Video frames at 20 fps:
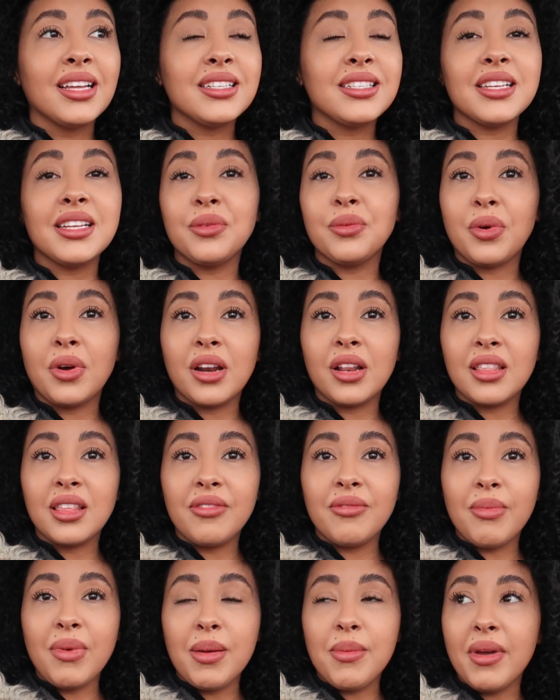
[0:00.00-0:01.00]
didn't want to
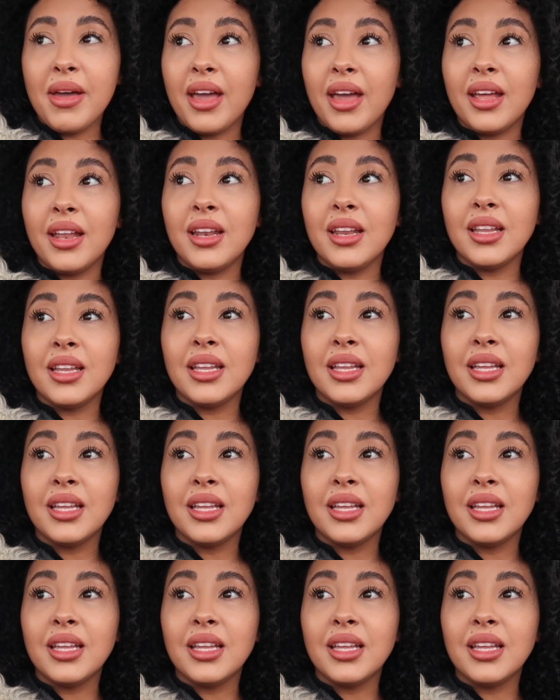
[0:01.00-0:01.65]
leave my bed.